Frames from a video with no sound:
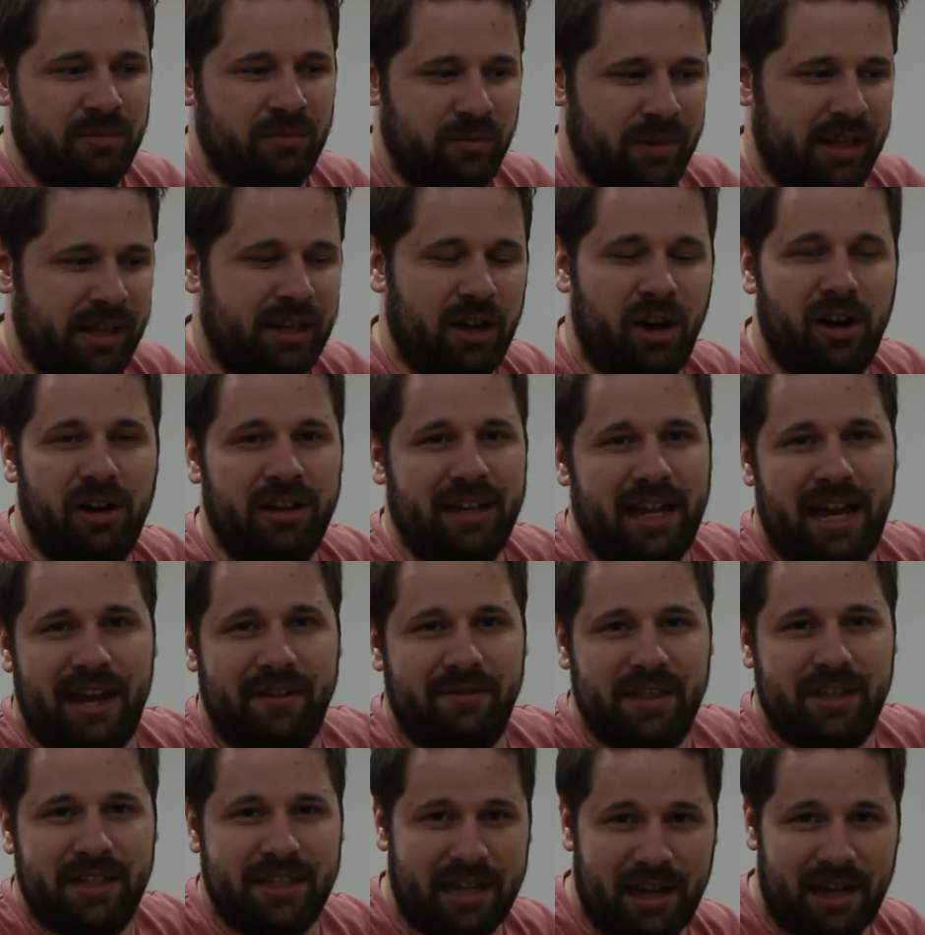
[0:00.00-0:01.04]
we can't
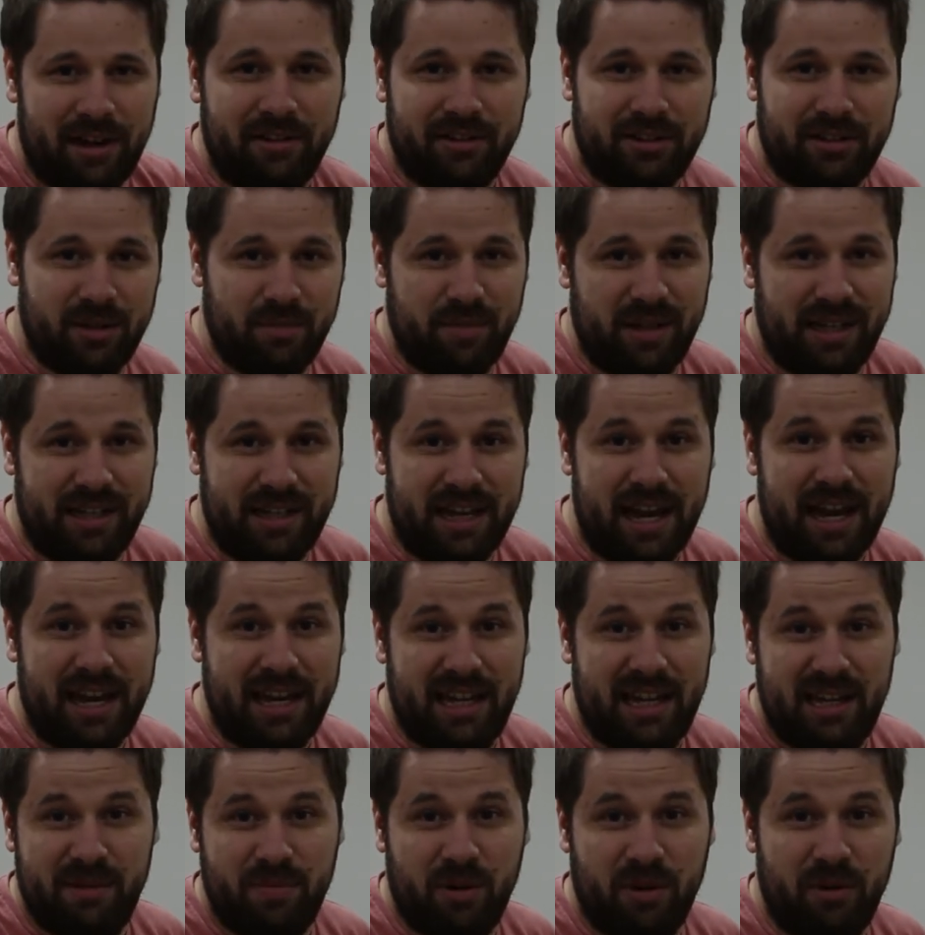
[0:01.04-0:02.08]
have this character be
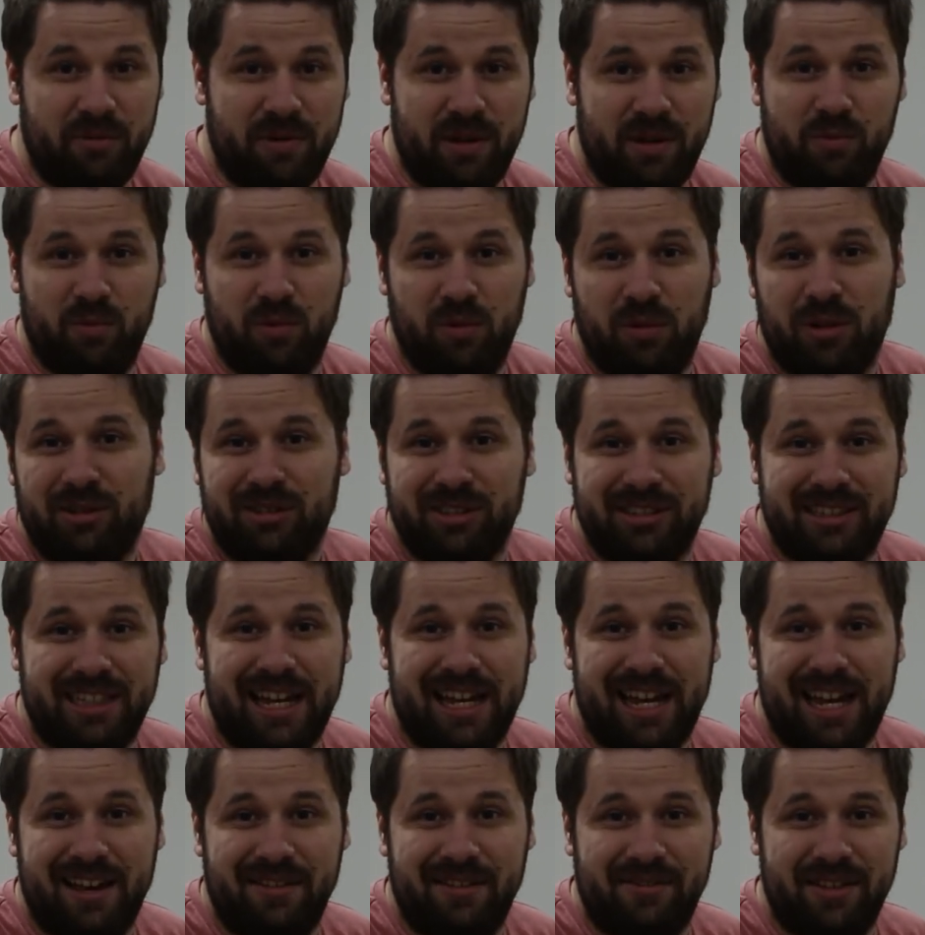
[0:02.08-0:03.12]
gay, but we want to
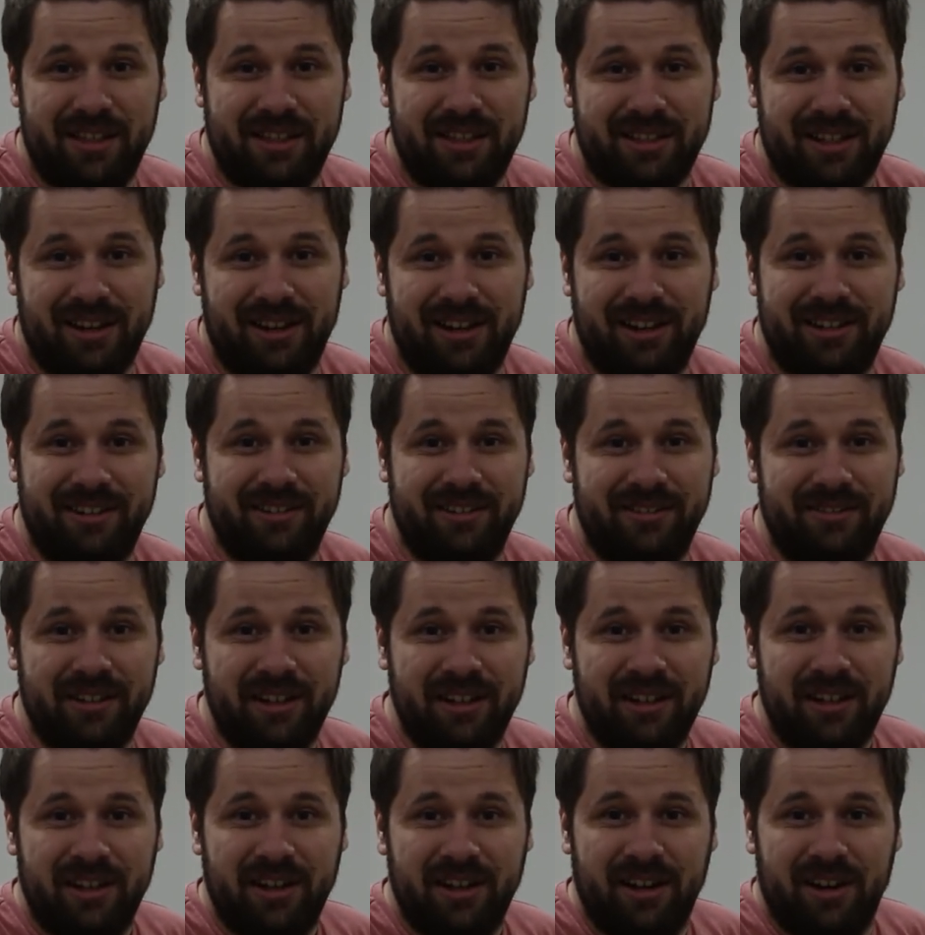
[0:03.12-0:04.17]
have this kind of,
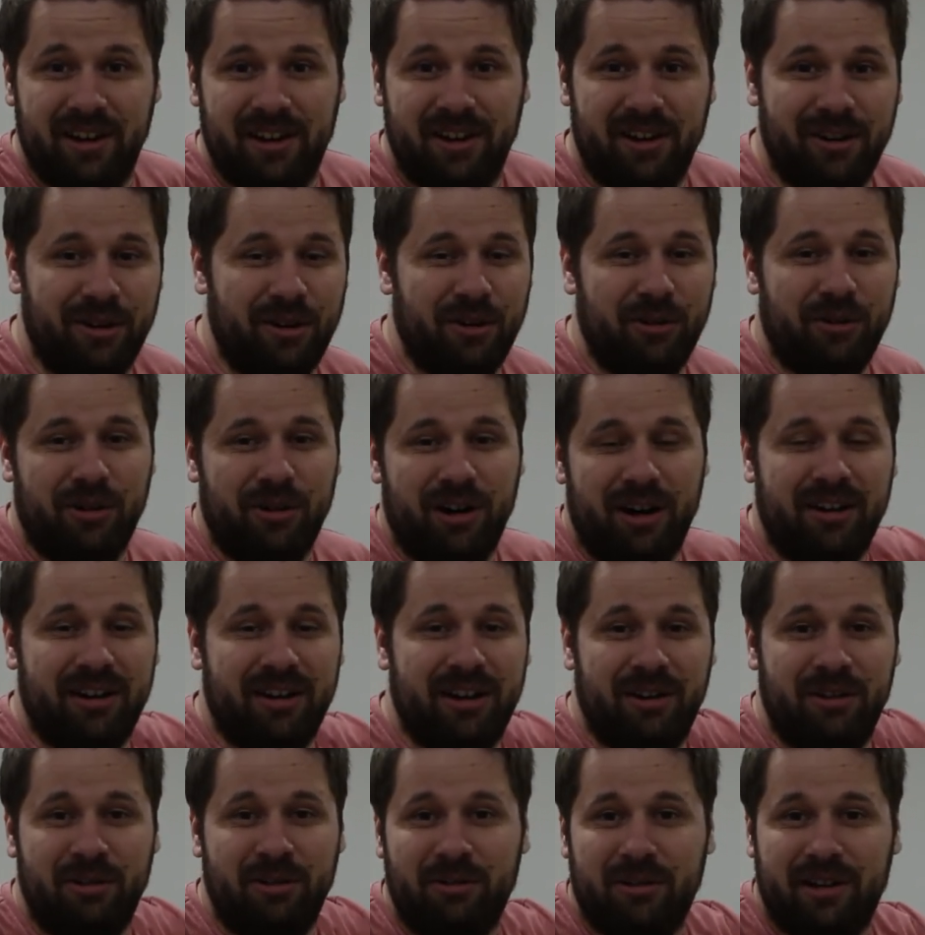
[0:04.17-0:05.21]

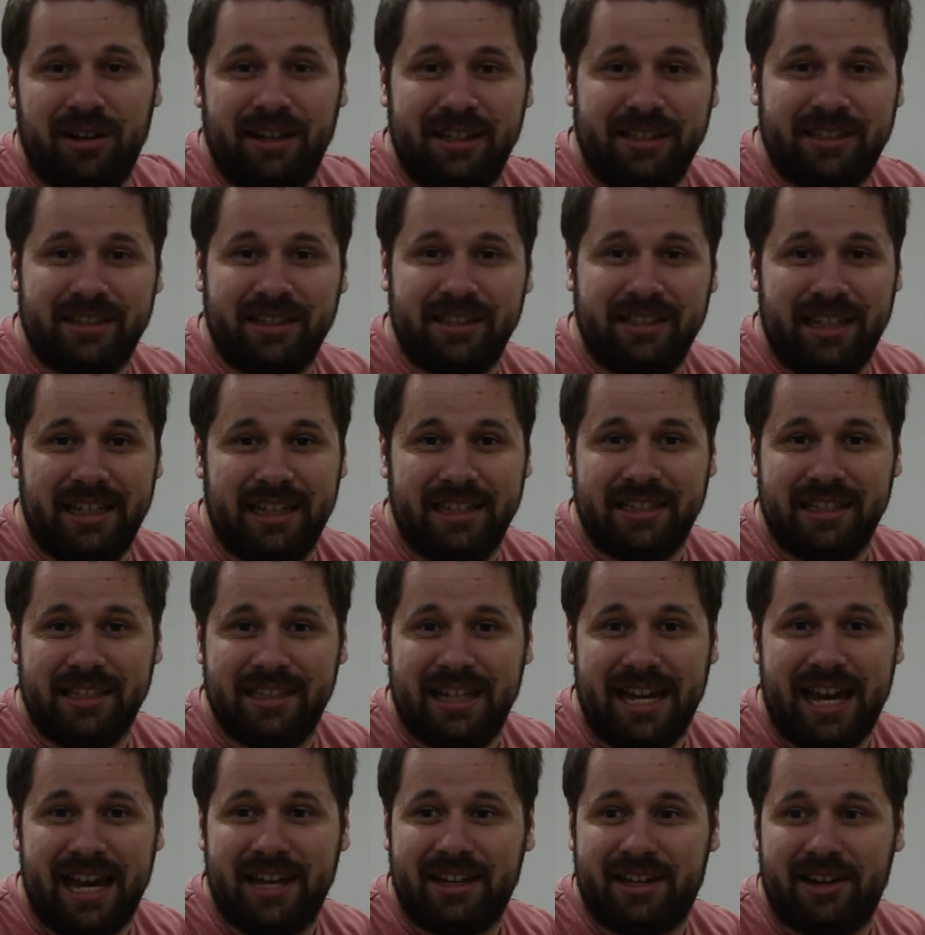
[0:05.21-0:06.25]
isn't
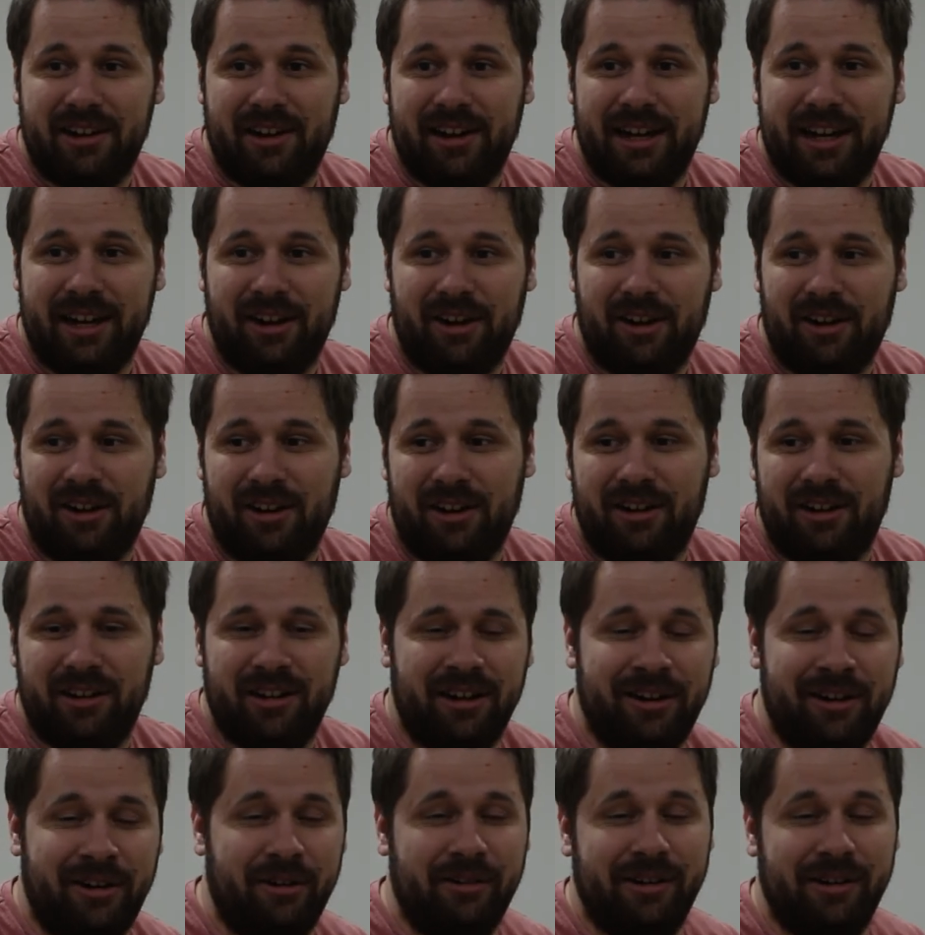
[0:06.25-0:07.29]
that guy hot?
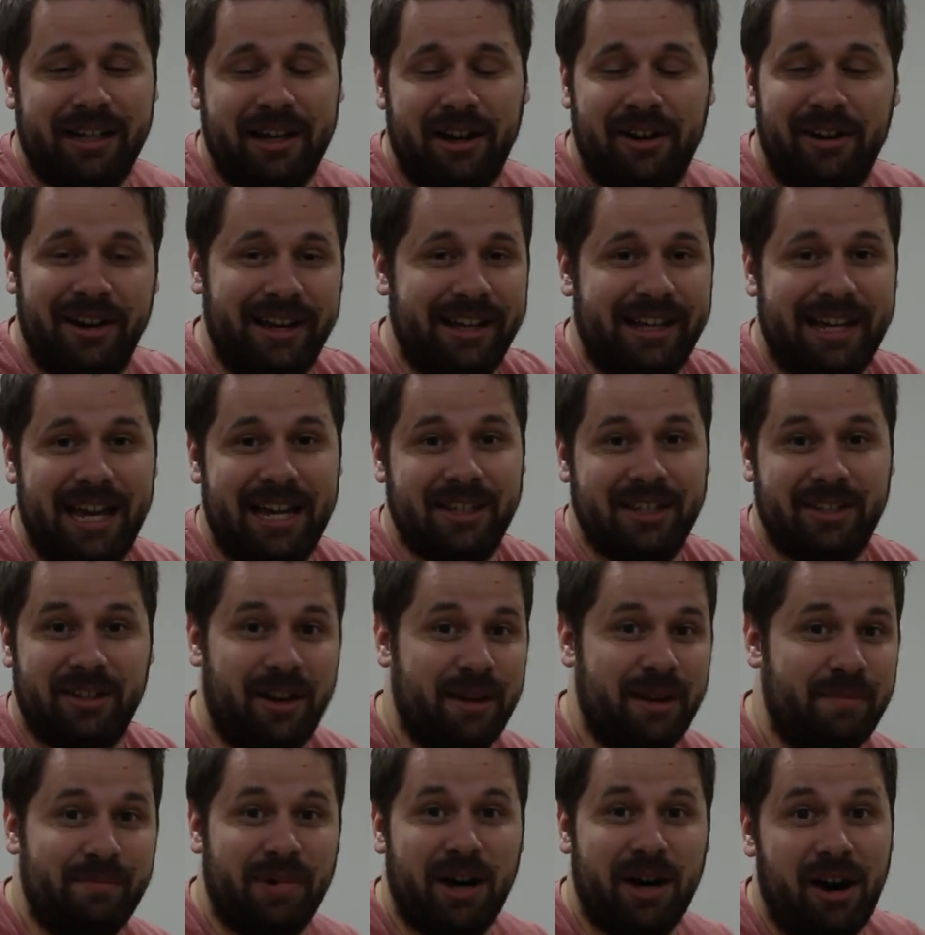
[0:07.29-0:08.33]
Oh, I guess
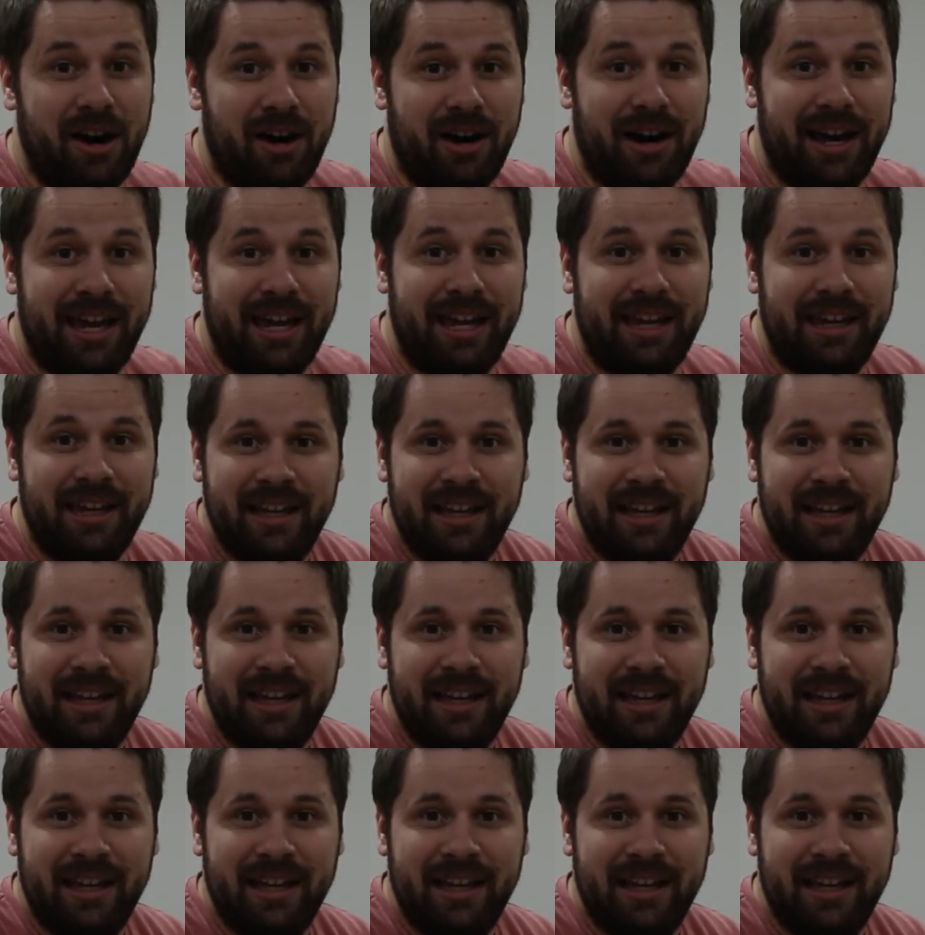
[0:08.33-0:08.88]
I'm bi.